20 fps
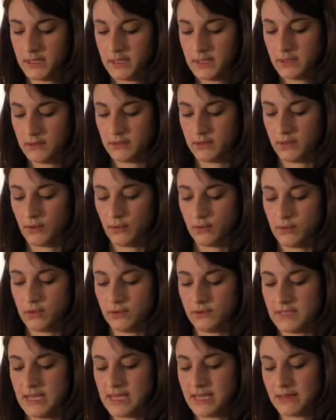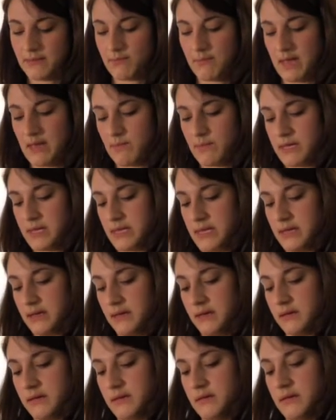So you'll take maybe
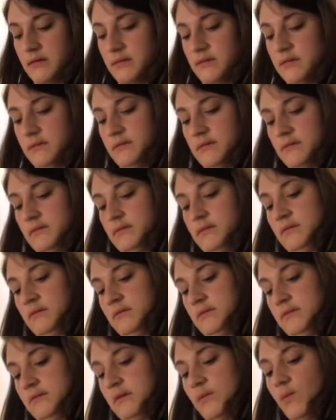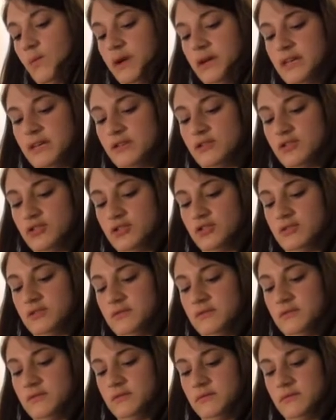1 inch,
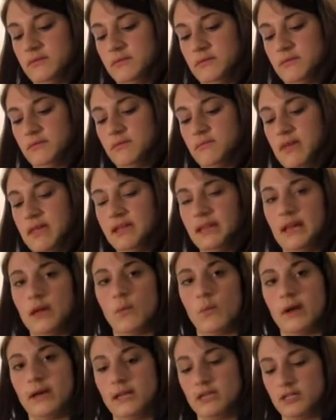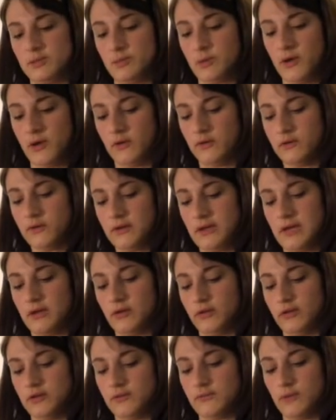make like 1 inch balls, and
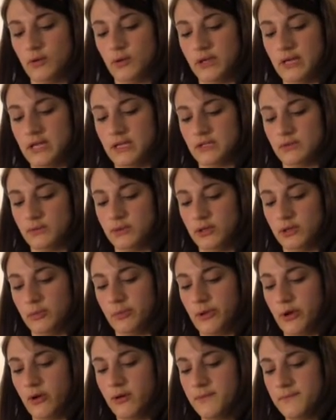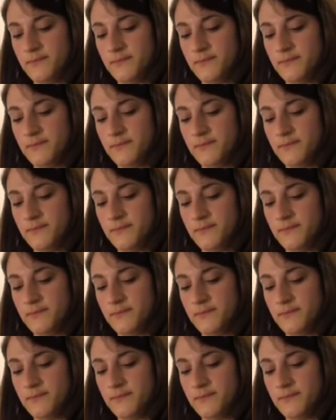you'll just roll it into a little ball.